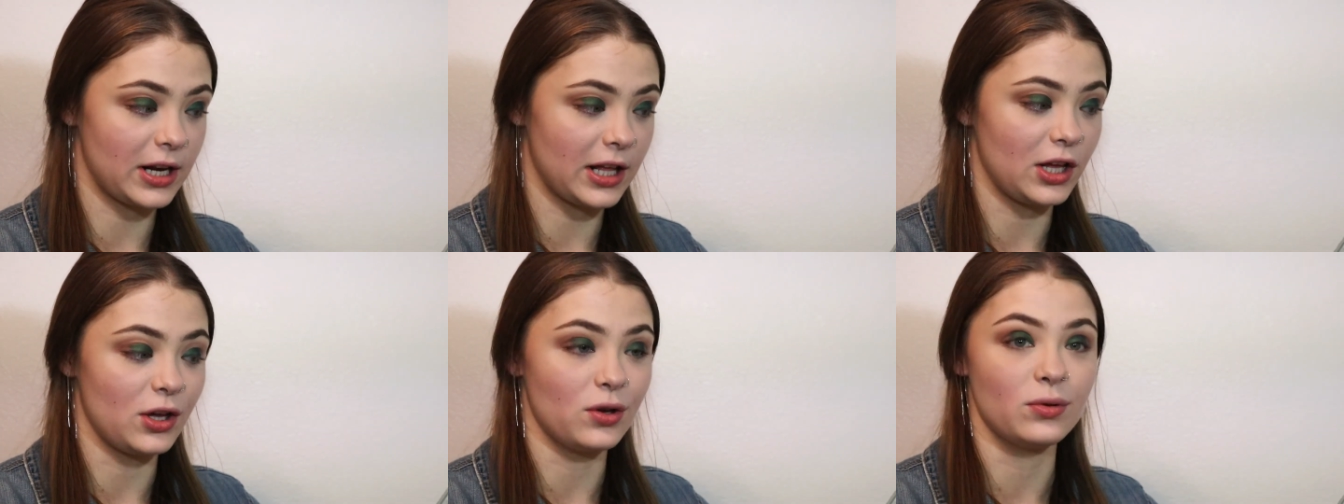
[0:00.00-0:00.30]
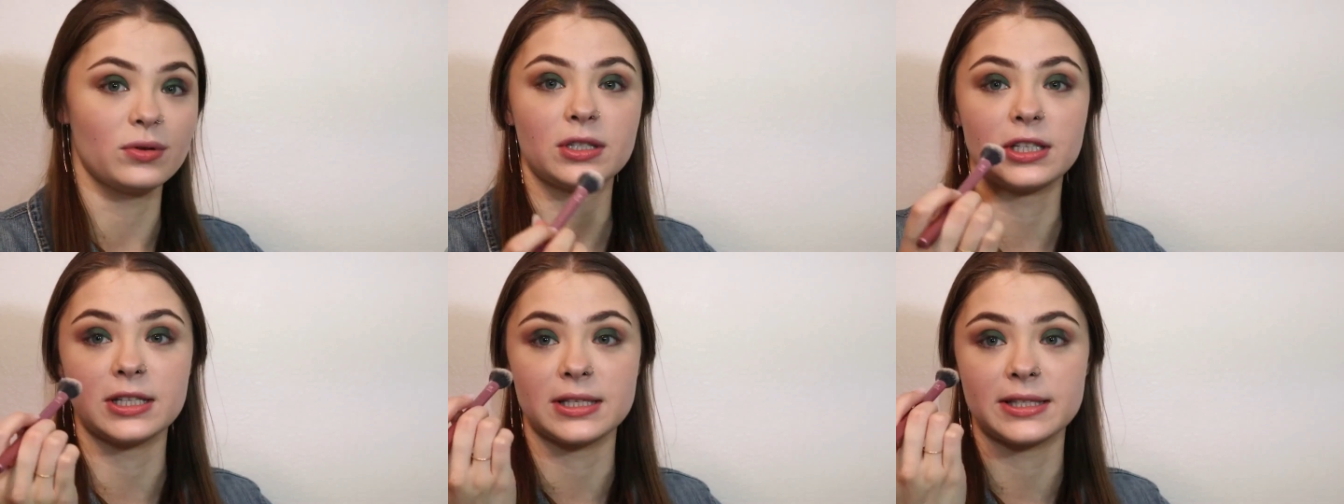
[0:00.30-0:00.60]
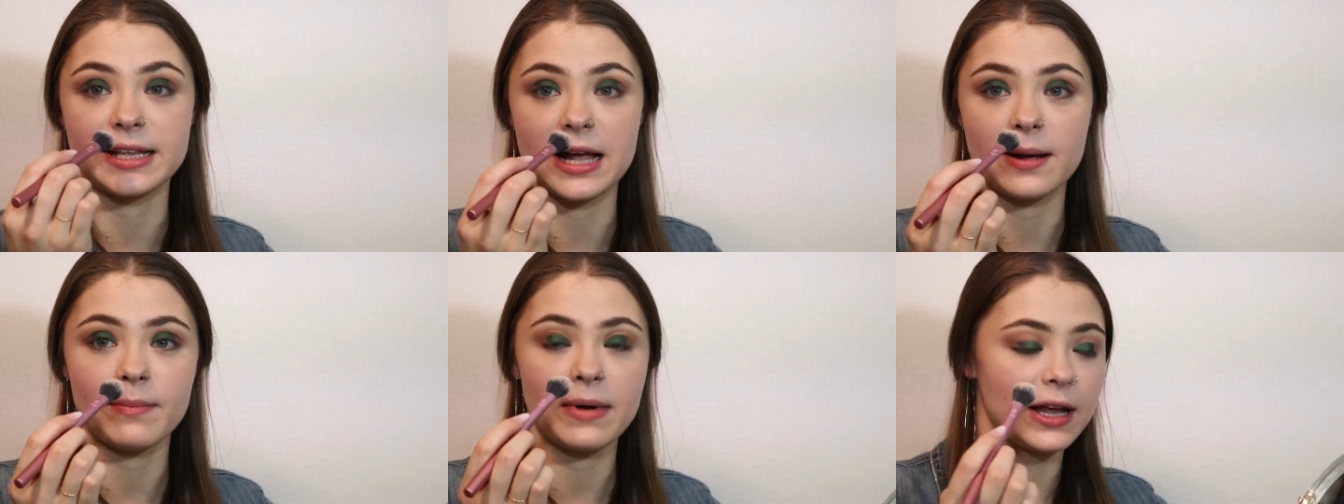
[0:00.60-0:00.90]
I used to
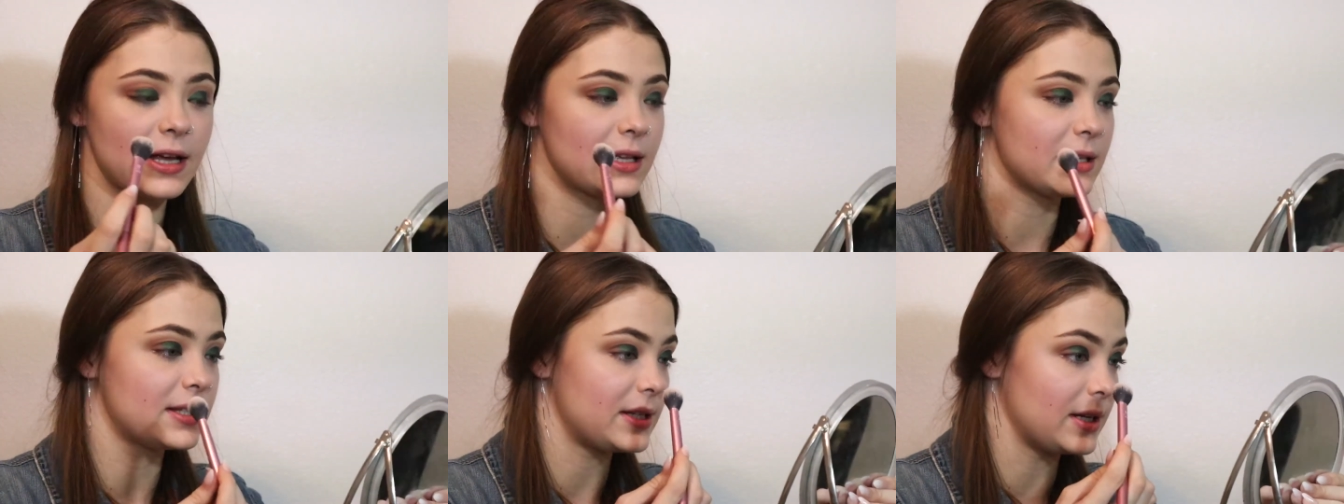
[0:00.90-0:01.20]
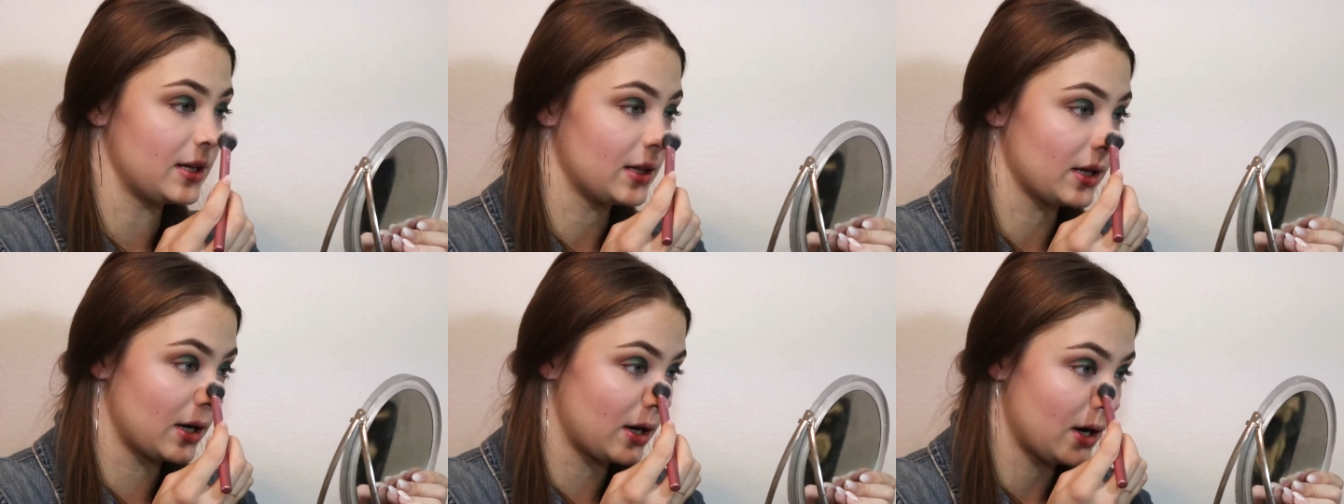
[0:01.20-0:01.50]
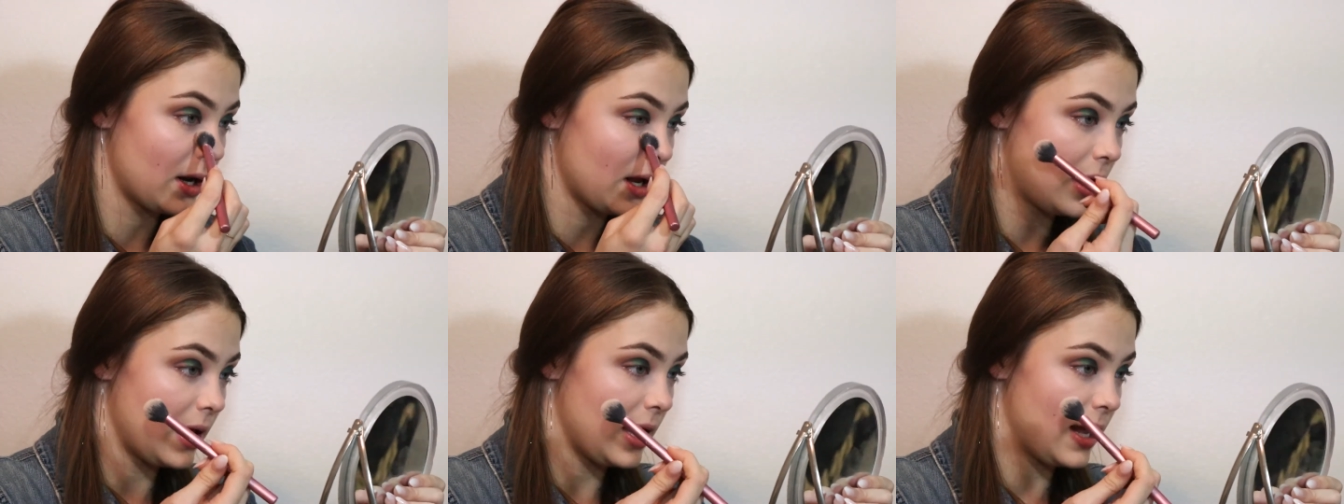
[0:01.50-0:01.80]
set my concealer
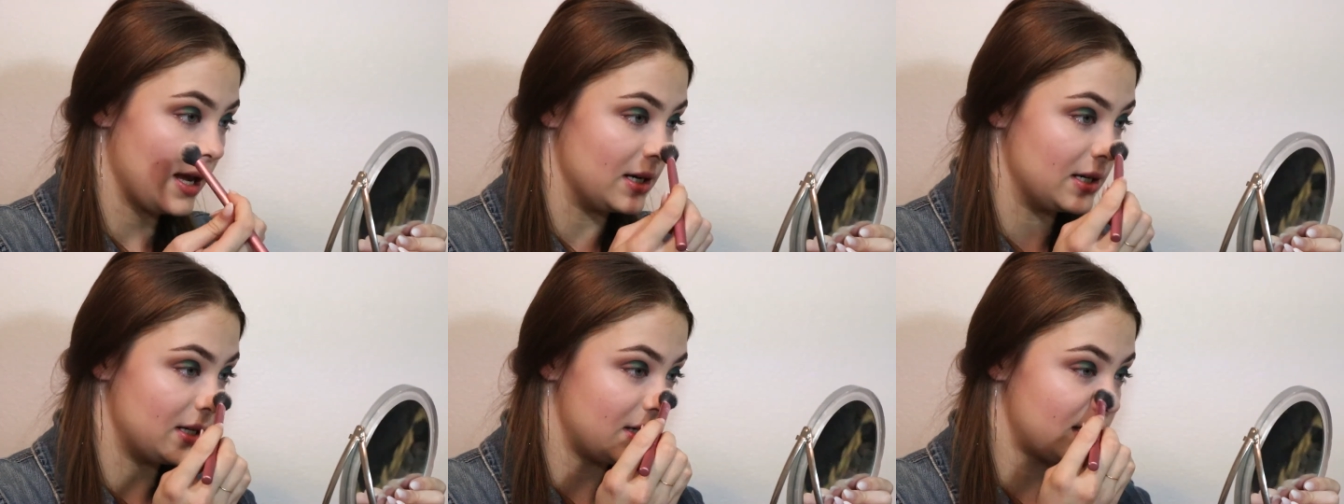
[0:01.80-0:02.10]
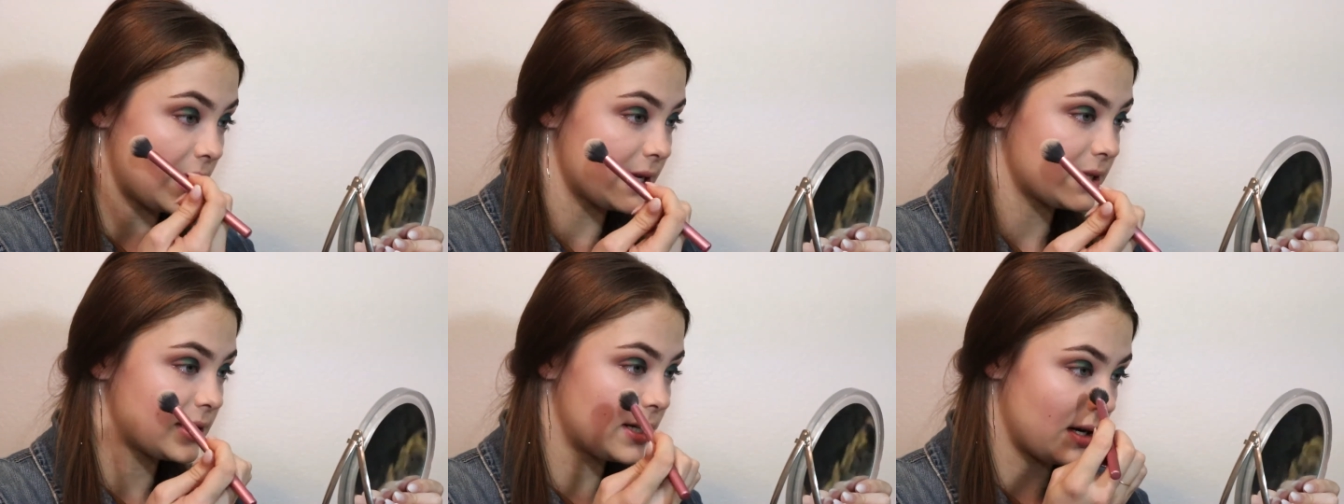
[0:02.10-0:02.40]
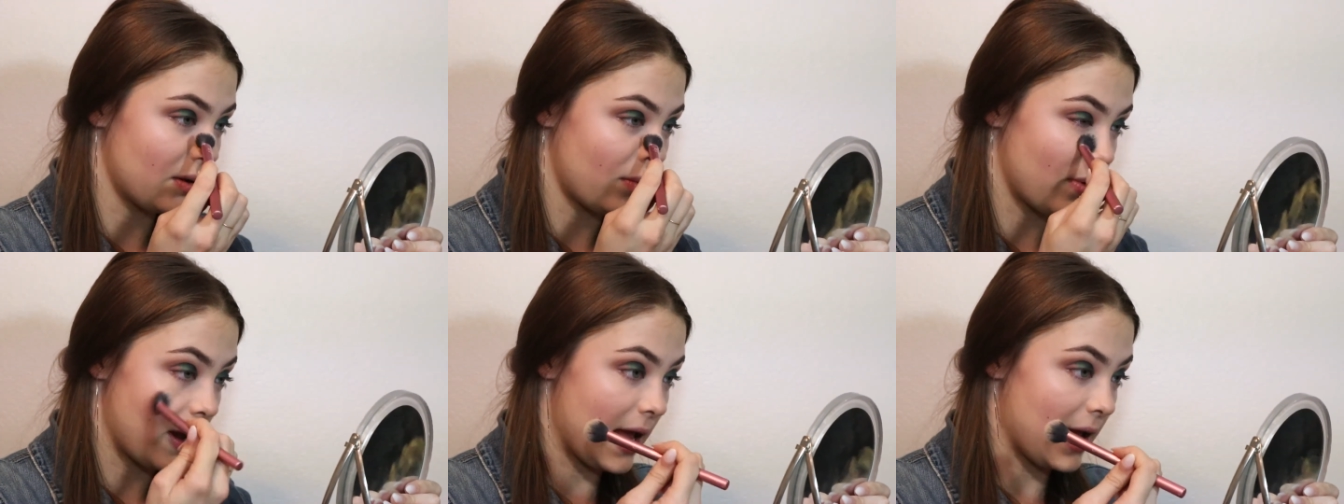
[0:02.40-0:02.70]
and dust
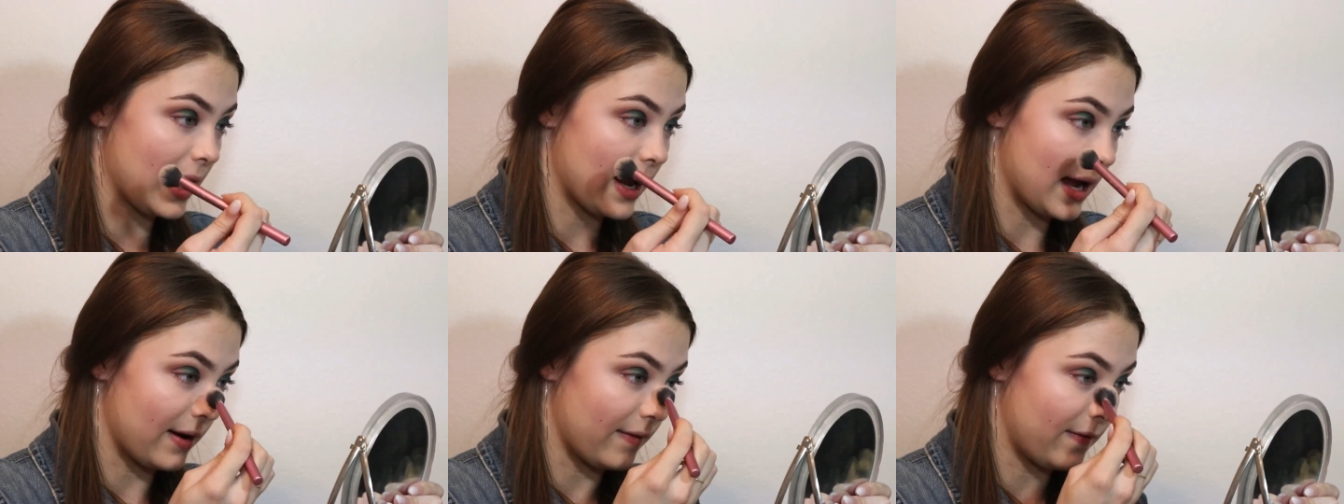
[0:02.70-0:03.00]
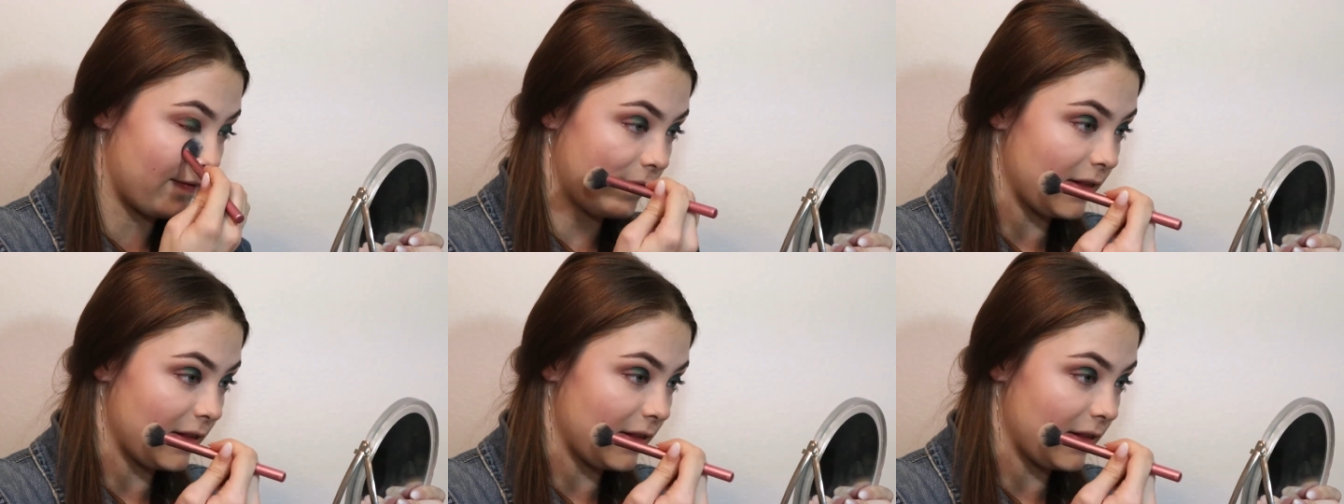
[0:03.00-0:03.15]
it away, kind of